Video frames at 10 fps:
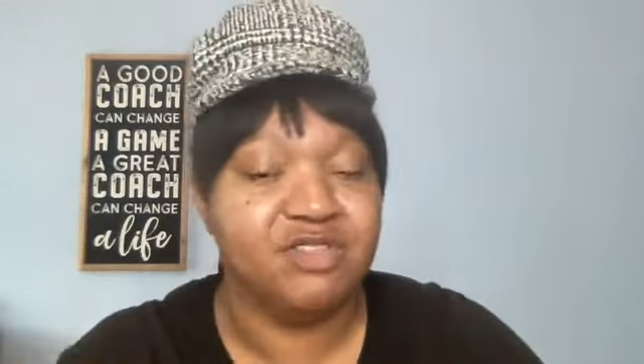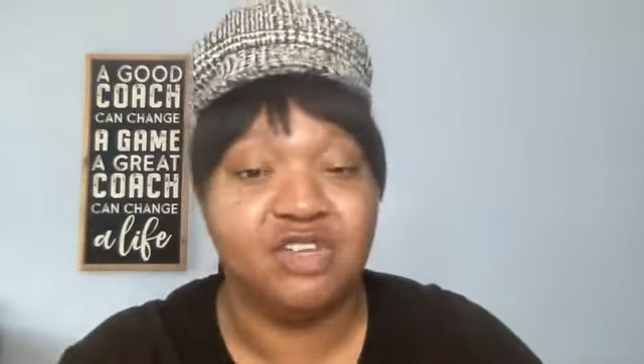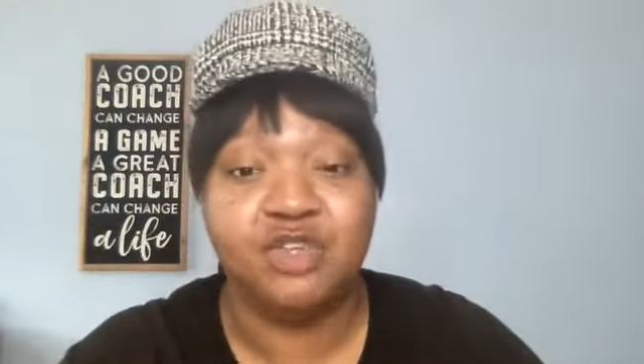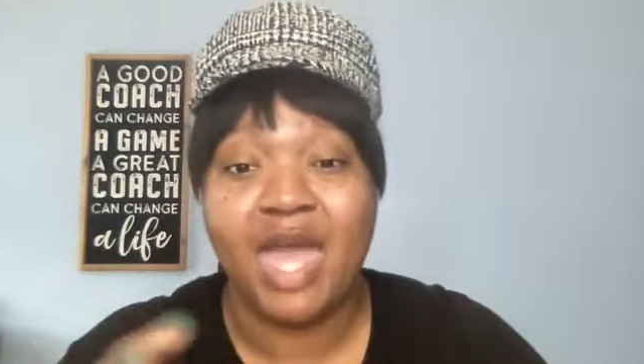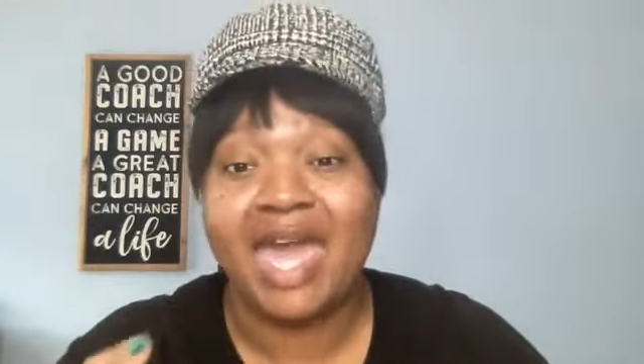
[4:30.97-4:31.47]
So
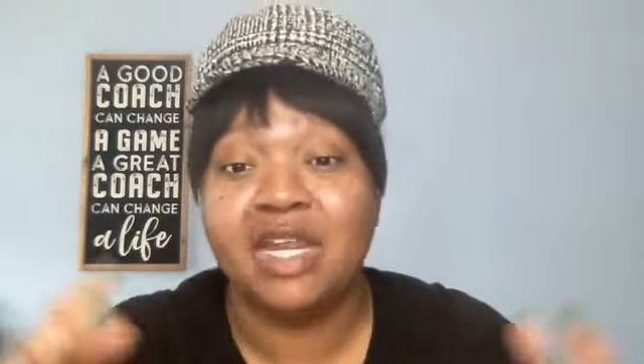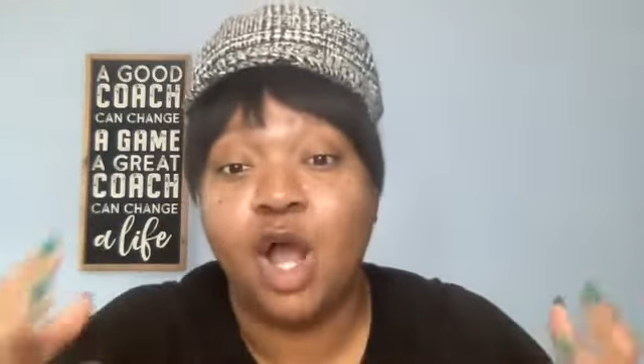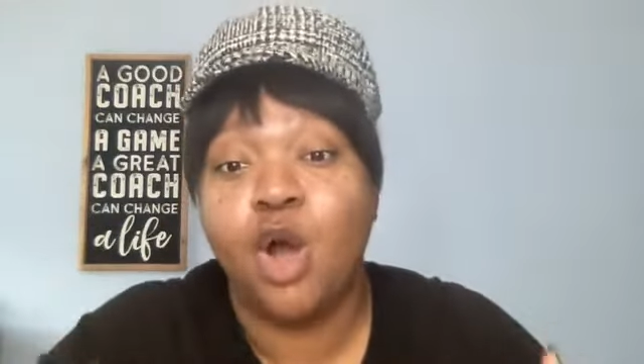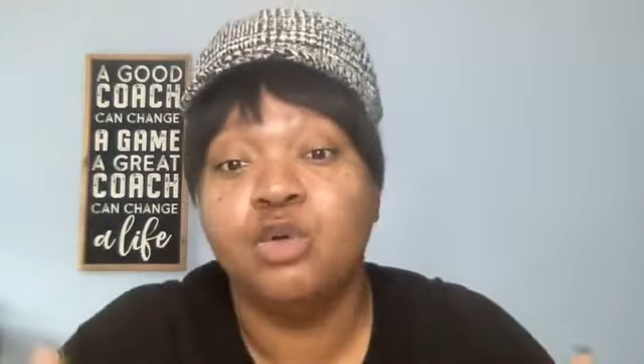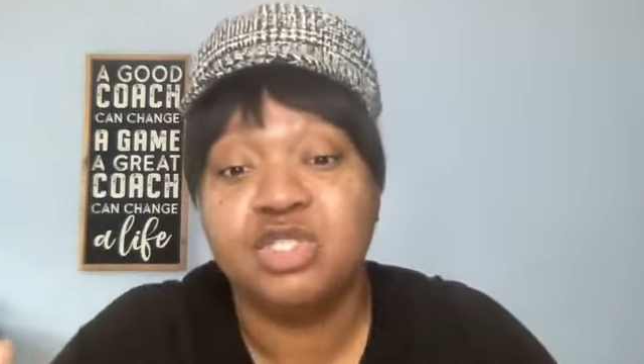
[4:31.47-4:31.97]
if you had it
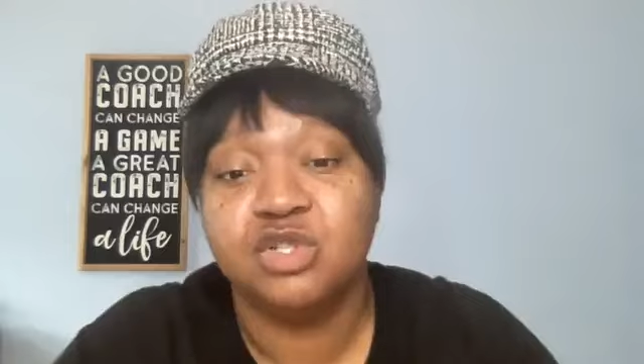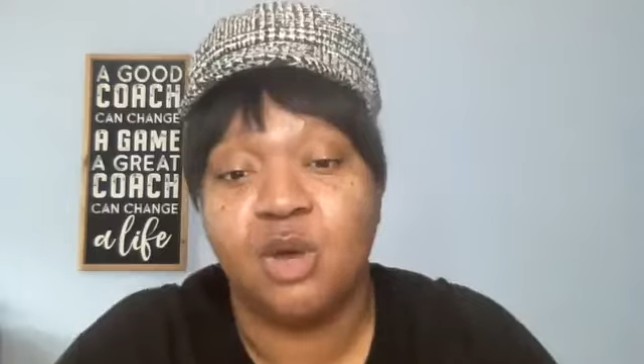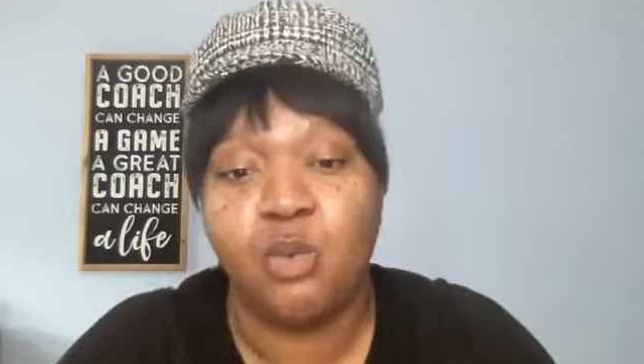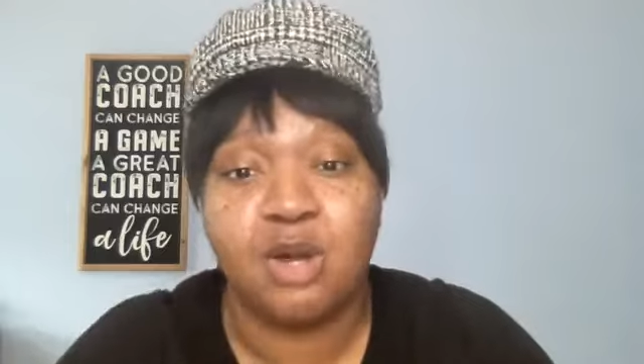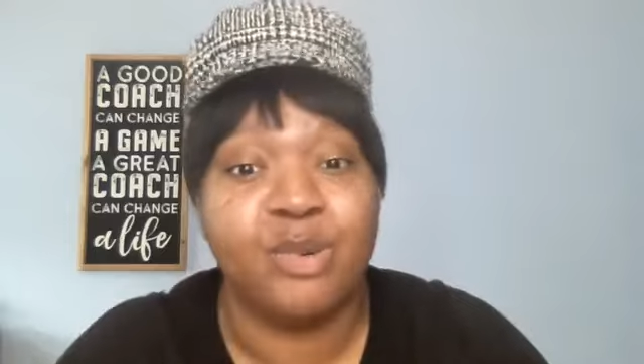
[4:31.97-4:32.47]
hosted
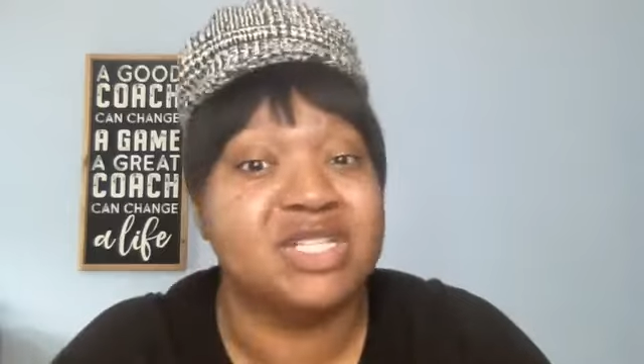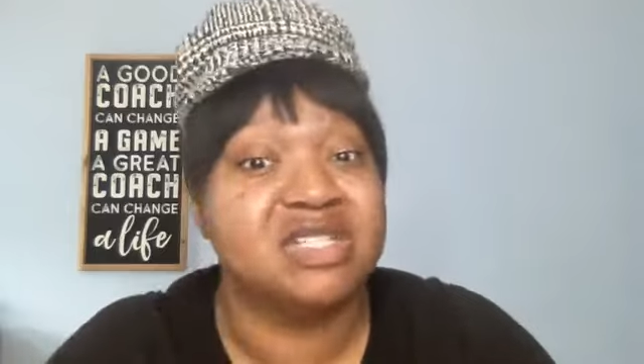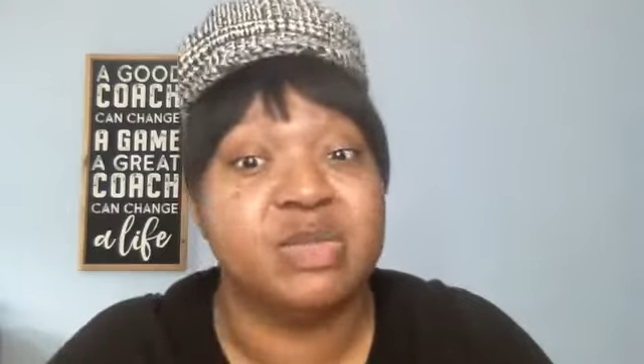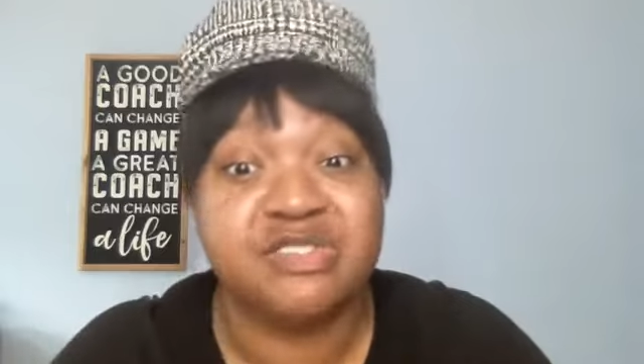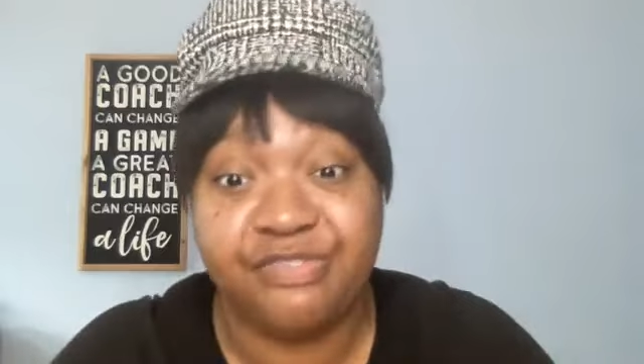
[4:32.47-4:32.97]
on WordPress,
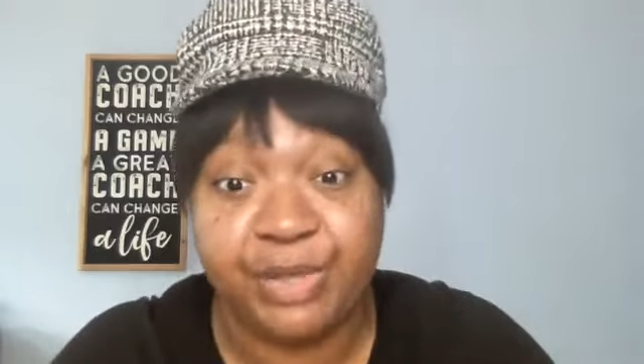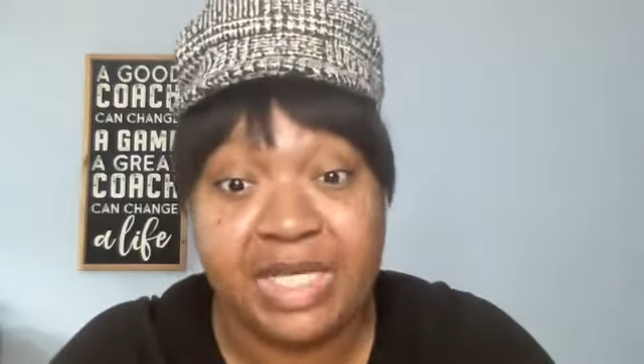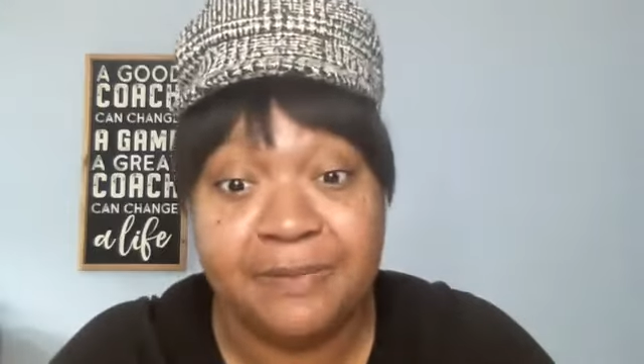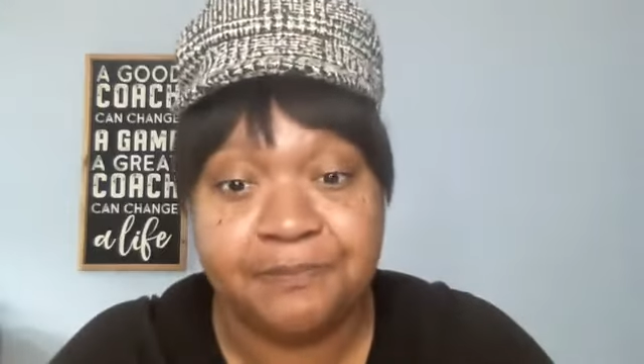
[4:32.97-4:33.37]
it was free.